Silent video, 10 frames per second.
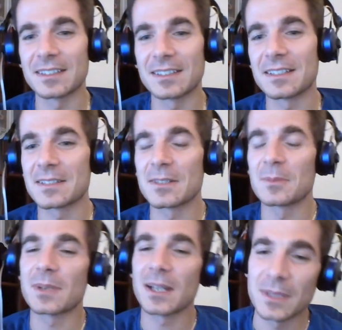they
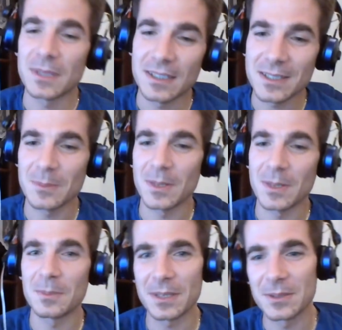stop coming, stop
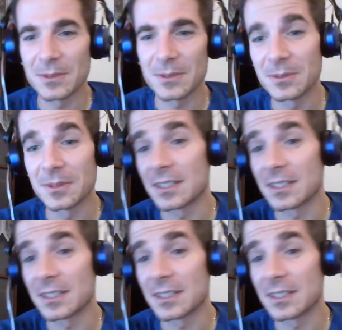helping you,